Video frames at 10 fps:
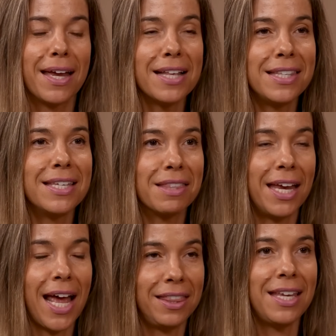Gets these,
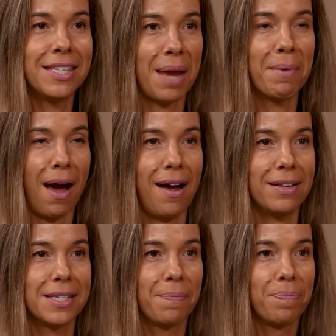they get these same
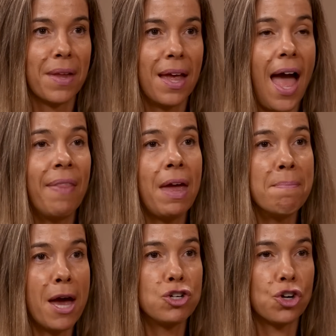guys and they
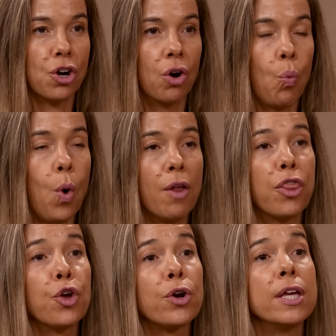measure
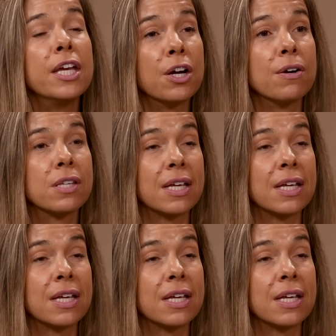what 30 years,